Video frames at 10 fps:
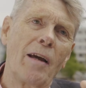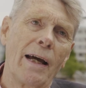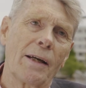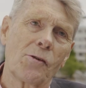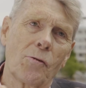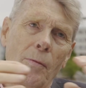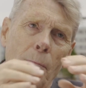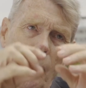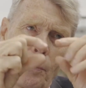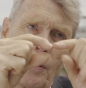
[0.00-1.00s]
reacts to a
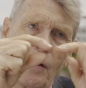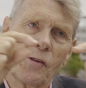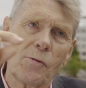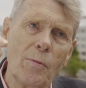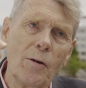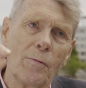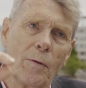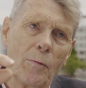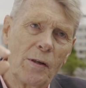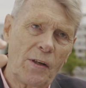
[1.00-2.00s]
populist
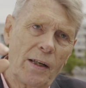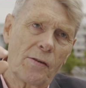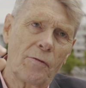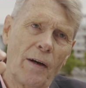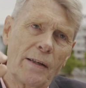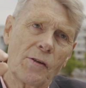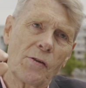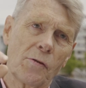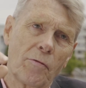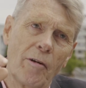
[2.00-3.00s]
movement which has a
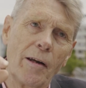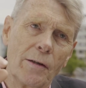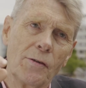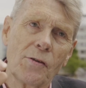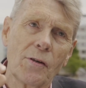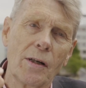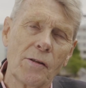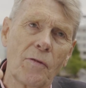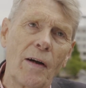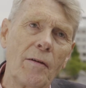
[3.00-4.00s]
fascist fringe
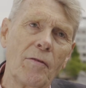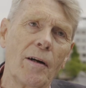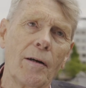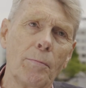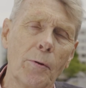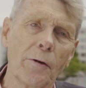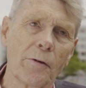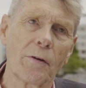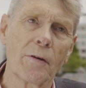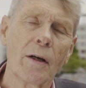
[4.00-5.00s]
is very, very
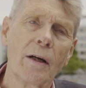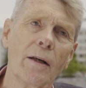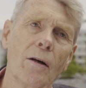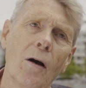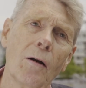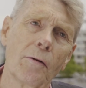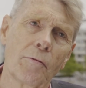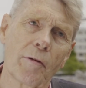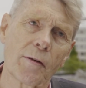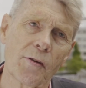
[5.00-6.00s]
important. In Holland,
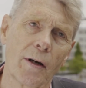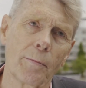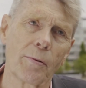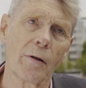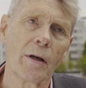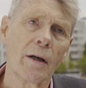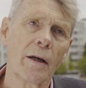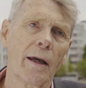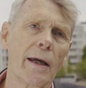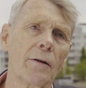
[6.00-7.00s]
for example,
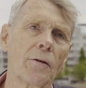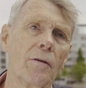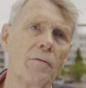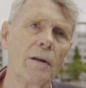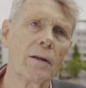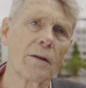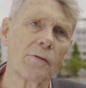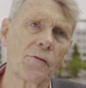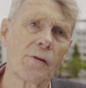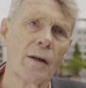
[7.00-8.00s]
Geert
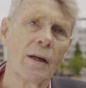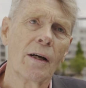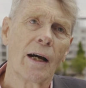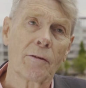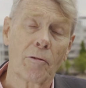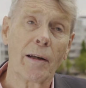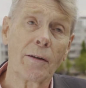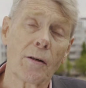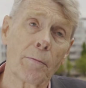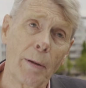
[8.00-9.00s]
Wilders
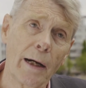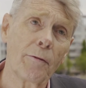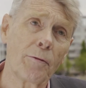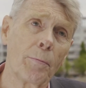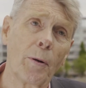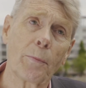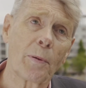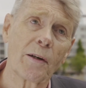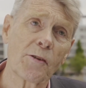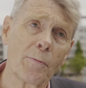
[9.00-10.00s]
created a powerful
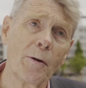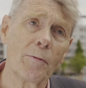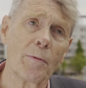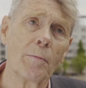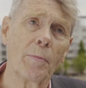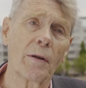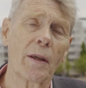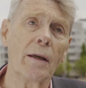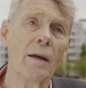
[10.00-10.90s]
populist movement, but